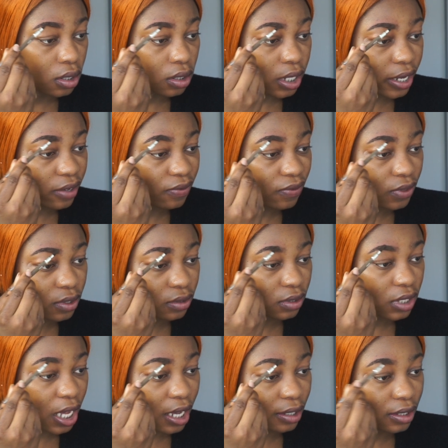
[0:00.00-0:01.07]
like
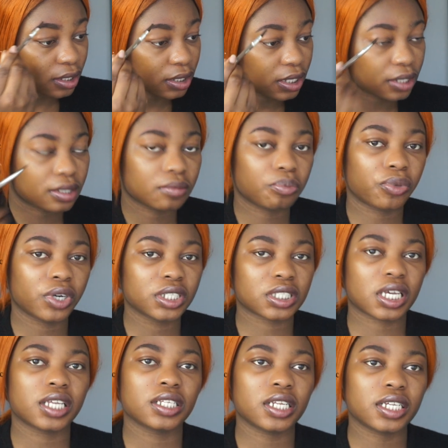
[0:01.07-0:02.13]
fills out a certain point,
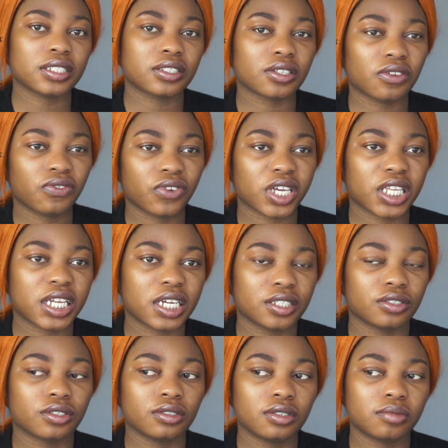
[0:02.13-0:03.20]
and let's not forget that
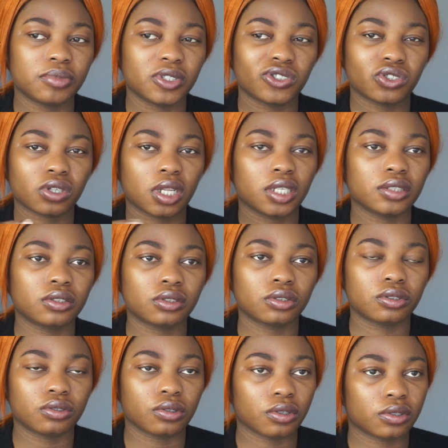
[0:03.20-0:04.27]
it's going to be solid
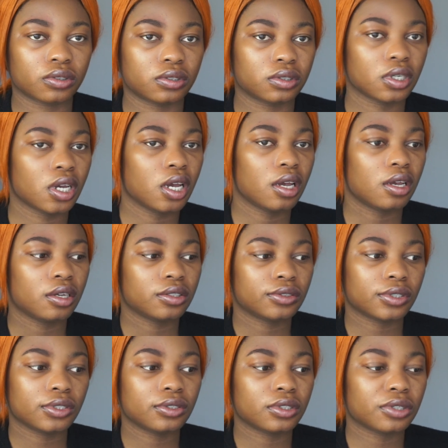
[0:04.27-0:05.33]
strokes.
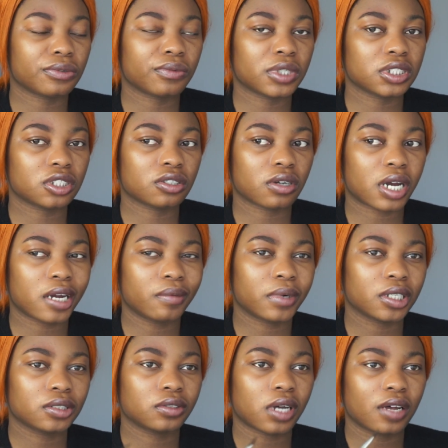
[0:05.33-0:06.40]
So you don't want your
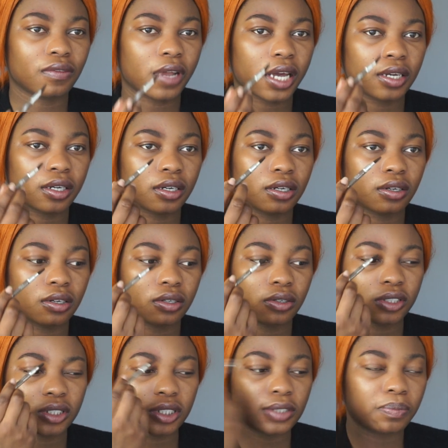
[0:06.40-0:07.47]
eyebrows to have like
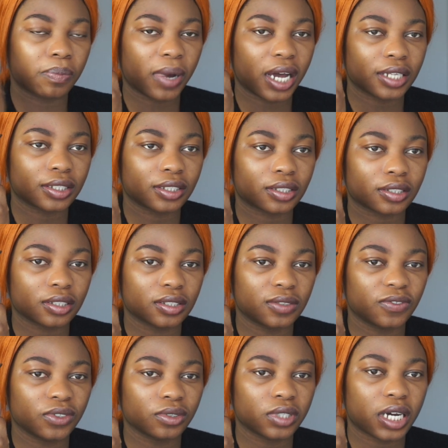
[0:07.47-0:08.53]
this part is
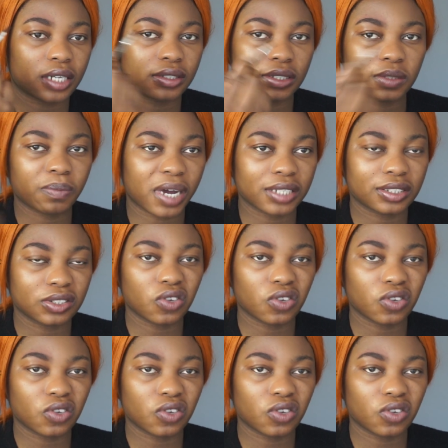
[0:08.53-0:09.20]
filled out, this part is